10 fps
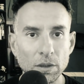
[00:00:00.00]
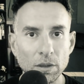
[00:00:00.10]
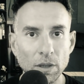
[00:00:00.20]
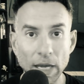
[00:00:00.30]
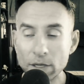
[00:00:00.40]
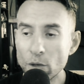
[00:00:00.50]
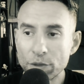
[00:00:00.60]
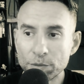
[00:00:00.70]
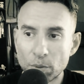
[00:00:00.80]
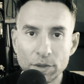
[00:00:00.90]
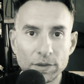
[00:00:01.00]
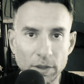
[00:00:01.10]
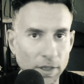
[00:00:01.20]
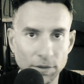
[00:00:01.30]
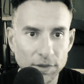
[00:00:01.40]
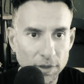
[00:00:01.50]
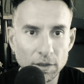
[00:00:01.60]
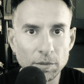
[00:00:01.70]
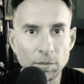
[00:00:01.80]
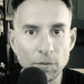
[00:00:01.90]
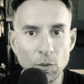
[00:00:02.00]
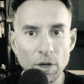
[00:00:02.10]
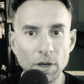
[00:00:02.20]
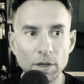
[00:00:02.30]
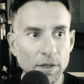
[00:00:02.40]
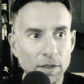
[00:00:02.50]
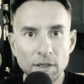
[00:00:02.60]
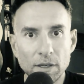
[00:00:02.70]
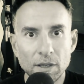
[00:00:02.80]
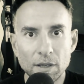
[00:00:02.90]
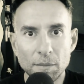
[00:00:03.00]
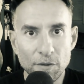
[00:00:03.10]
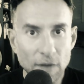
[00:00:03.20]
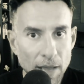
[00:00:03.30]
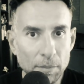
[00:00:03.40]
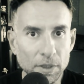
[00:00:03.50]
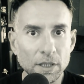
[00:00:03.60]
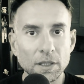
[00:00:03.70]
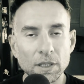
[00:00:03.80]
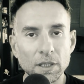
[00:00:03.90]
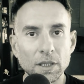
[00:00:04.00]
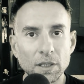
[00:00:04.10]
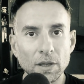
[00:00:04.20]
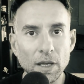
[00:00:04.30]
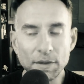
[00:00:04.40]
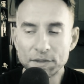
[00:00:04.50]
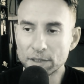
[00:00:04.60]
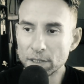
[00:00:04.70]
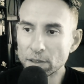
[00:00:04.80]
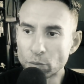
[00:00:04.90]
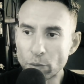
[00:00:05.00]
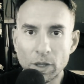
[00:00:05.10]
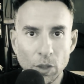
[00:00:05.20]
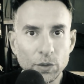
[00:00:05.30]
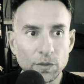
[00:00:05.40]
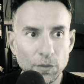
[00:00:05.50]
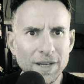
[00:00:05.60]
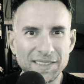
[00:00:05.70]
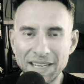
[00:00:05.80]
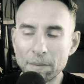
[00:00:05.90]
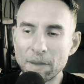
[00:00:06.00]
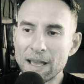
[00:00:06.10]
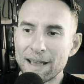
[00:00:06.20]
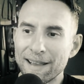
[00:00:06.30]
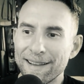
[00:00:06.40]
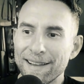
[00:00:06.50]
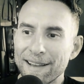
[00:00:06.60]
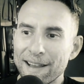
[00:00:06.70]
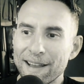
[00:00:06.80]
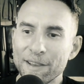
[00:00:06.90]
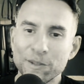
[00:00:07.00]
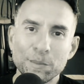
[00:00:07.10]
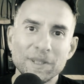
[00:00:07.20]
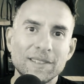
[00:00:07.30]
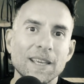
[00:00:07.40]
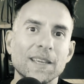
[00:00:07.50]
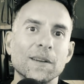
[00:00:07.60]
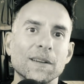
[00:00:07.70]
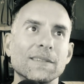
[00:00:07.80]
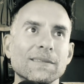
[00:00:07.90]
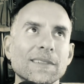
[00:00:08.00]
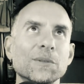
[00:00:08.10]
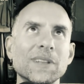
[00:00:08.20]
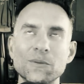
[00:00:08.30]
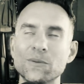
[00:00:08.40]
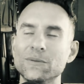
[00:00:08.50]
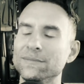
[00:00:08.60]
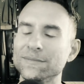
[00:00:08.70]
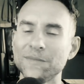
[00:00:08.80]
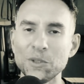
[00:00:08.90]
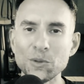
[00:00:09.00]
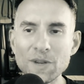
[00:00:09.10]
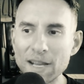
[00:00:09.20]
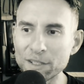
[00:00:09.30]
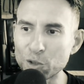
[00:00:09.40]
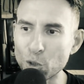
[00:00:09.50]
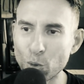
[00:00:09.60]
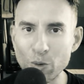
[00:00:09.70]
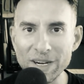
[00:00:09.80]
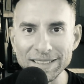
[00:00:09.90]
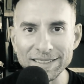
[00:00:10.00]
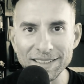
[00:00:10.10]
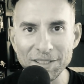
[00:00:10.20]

I know this personally. I've seen this before in my family. Okay, I've seen this with close friends, and I used to be taken. I was like, "Are you guys crazy?